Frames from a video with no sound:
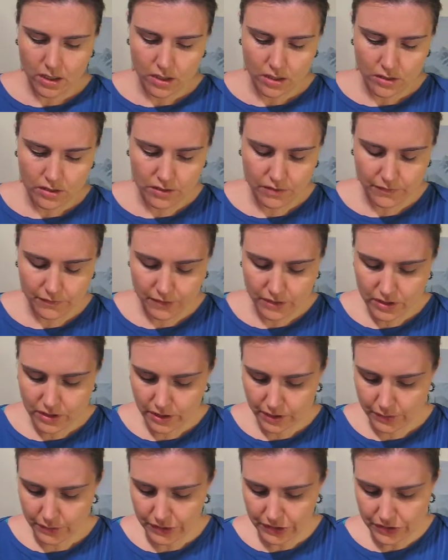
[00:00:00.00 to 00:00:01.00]
So the first
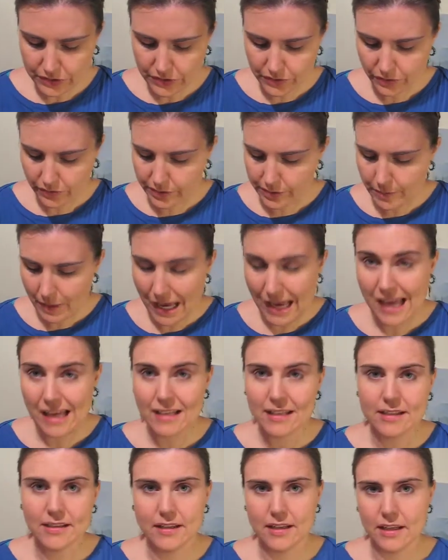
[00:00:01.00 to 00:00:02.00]
thing we're going to do is pat
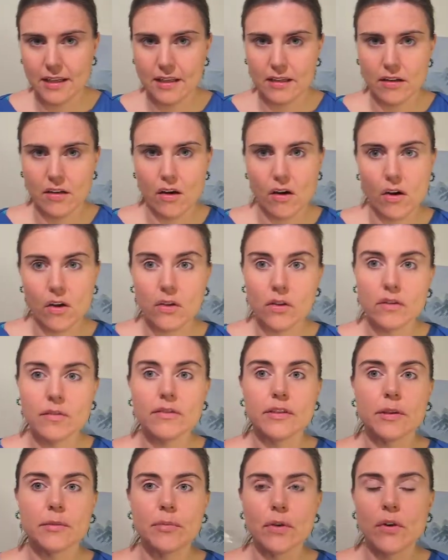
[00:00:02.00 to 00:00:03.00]
sin all
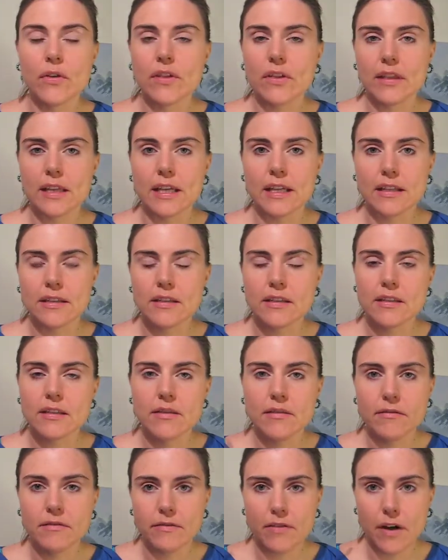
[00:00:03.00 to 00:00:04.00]
over both lids
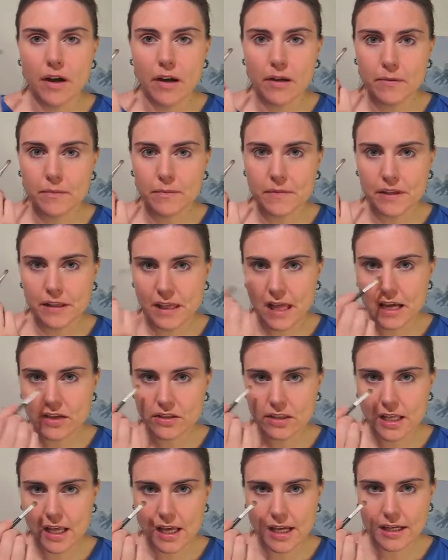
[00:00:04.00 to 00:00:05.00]
from the lash
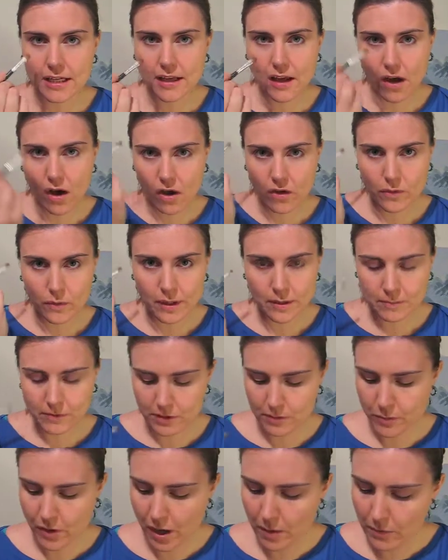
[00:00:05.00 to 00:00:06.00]
line all the way up to the
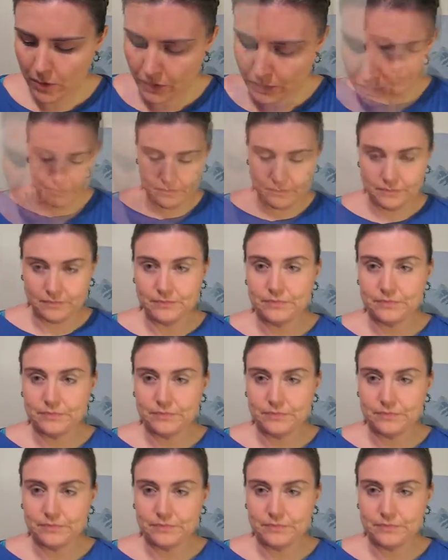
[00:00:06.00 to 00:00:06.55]
brow bone.